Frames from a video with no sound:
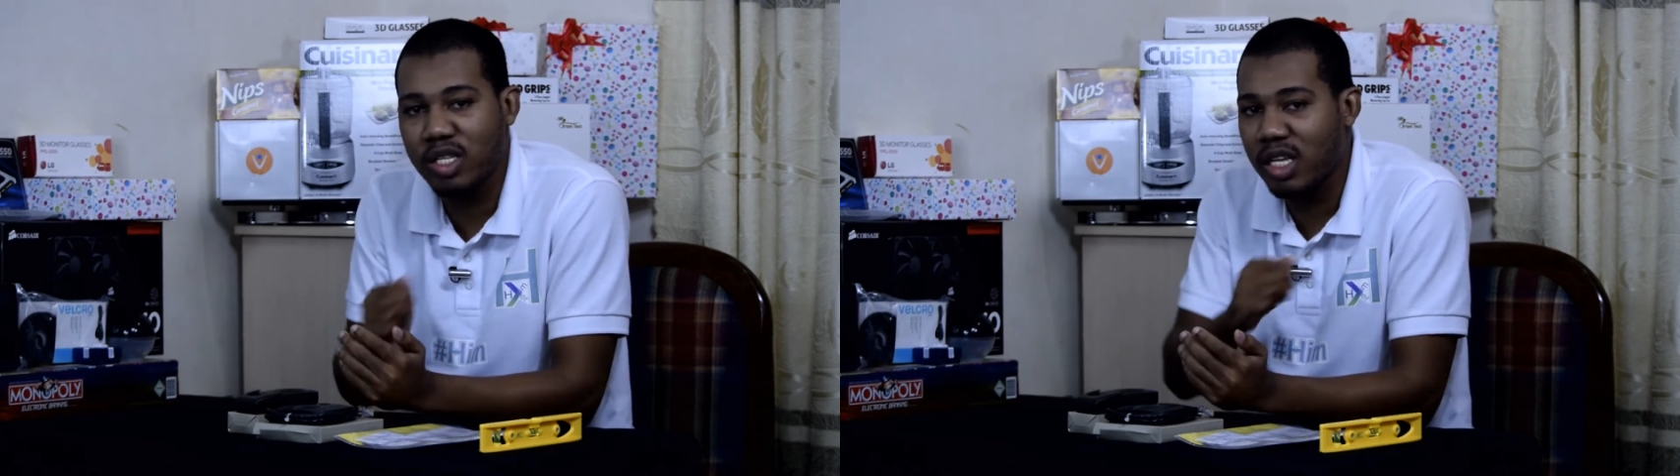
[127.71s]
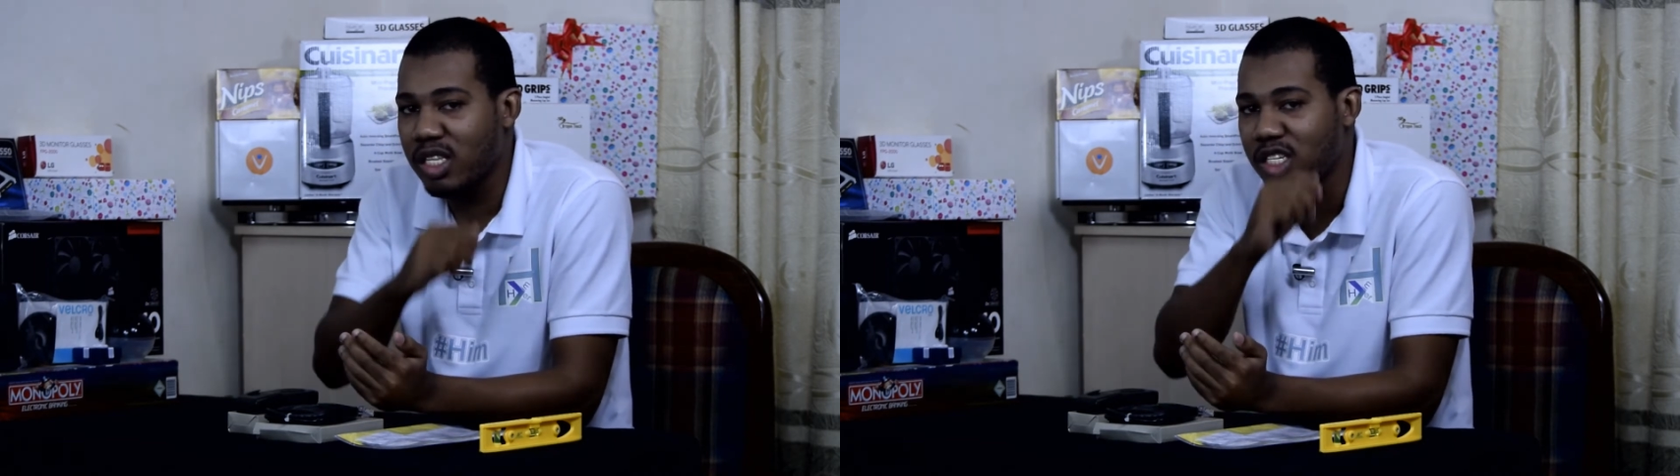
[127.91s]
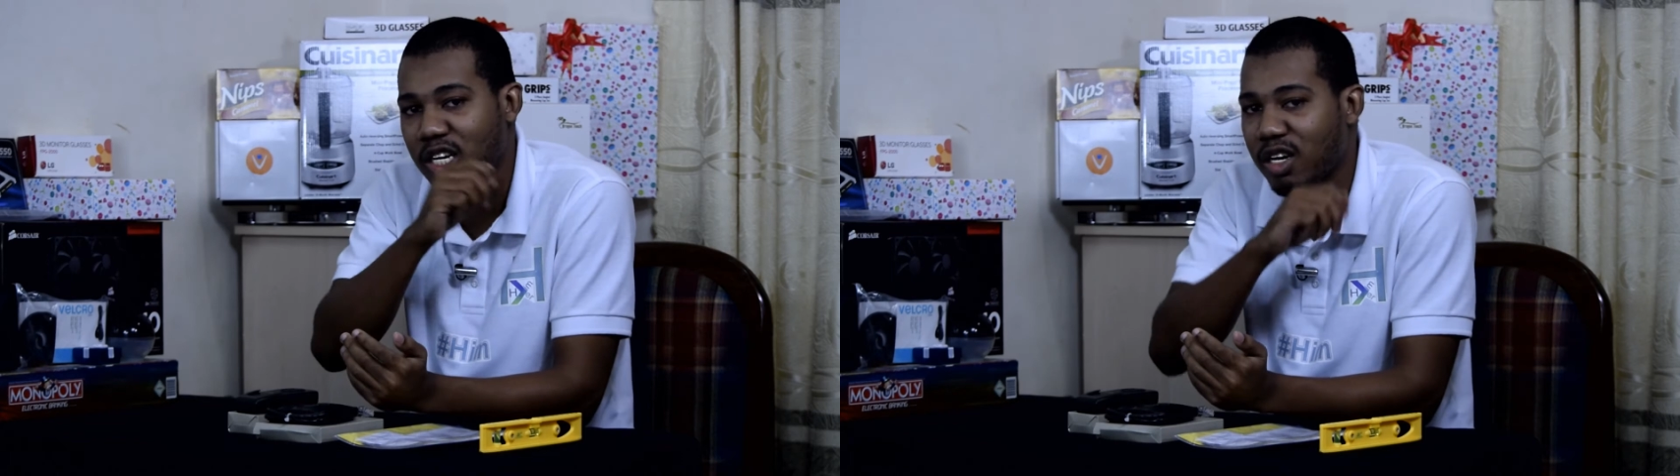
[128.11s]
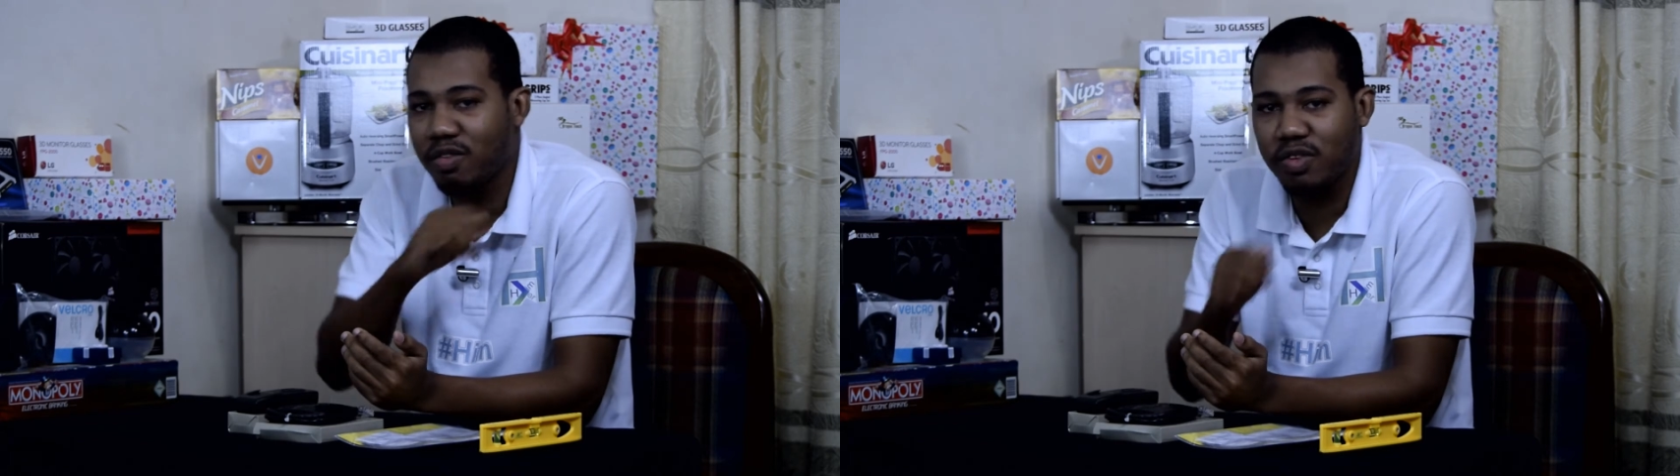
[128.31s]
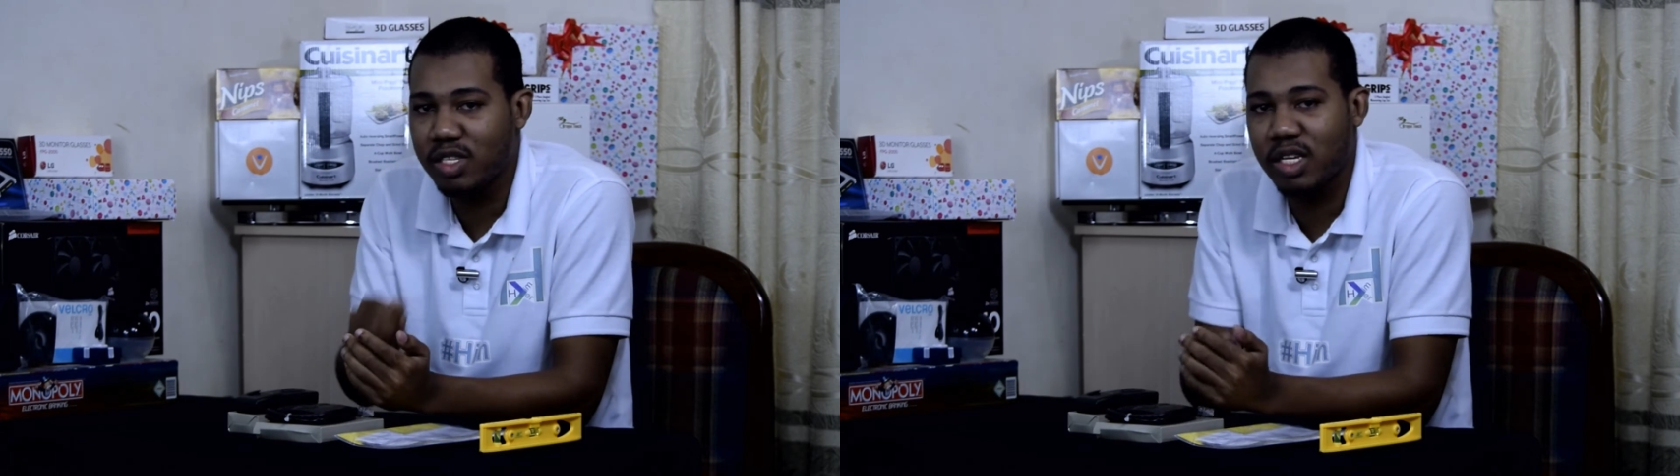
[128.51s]
in the general
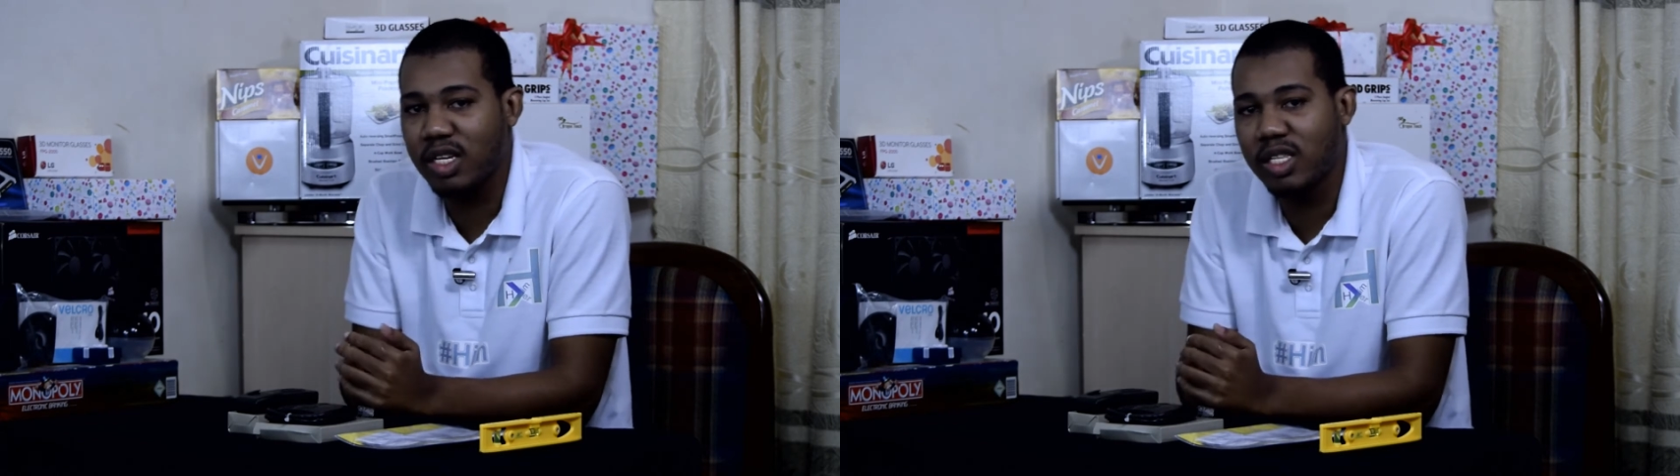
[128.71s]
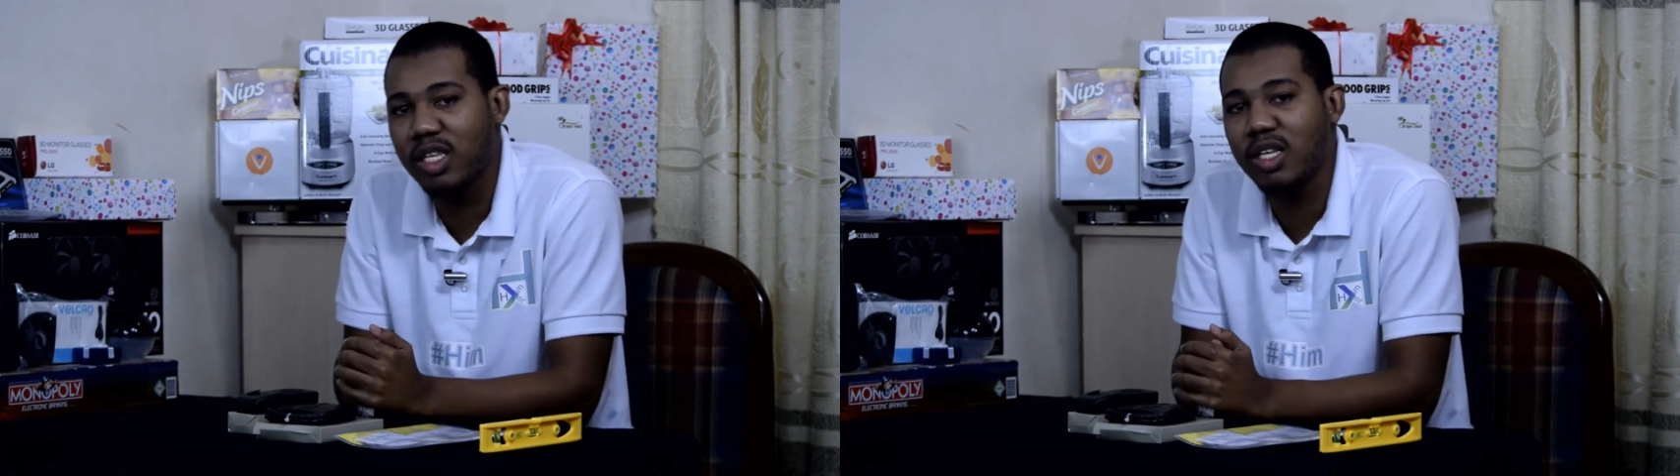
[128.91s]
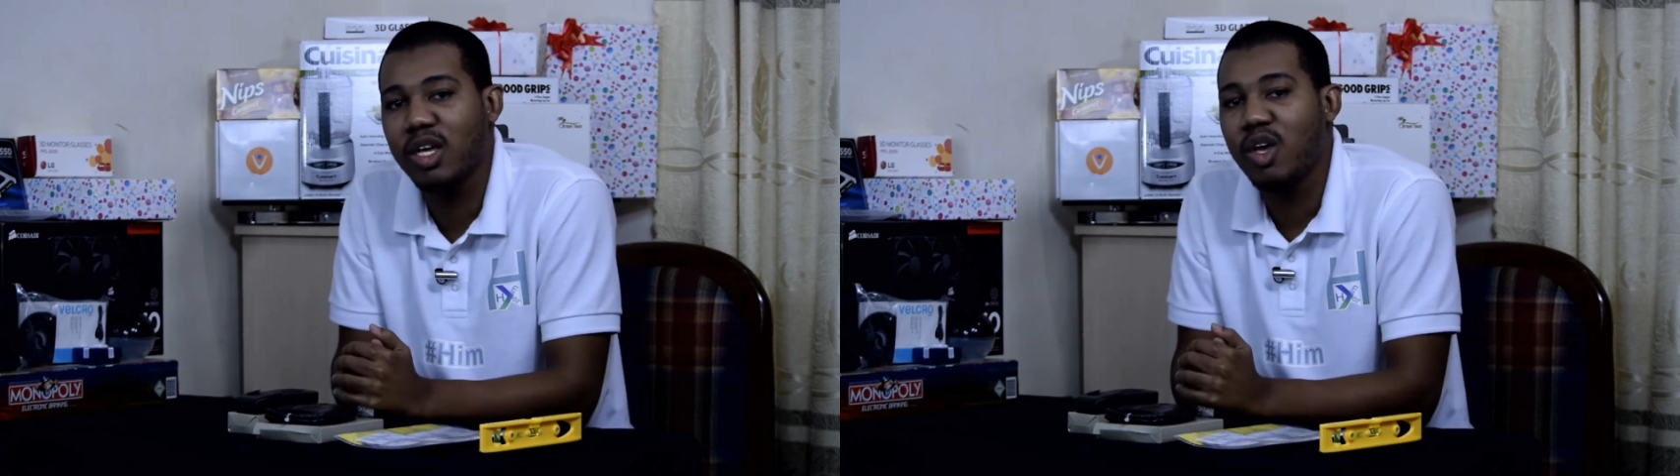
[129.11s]
vicinity,